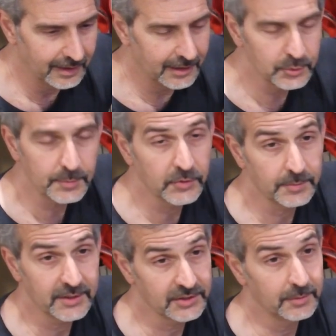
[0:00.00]
it was
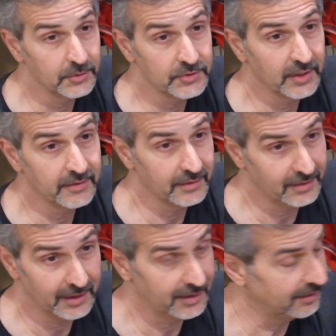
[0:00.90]
posted by someone who said that
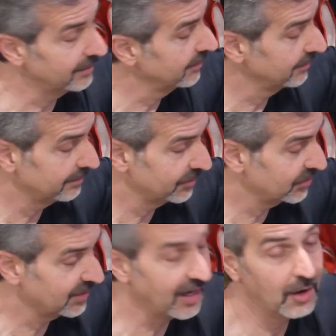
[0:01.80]
they
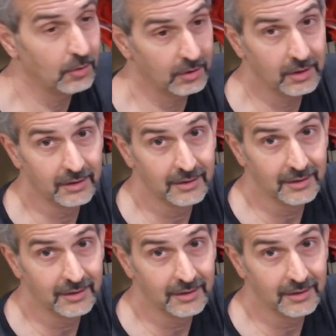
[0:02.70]
scour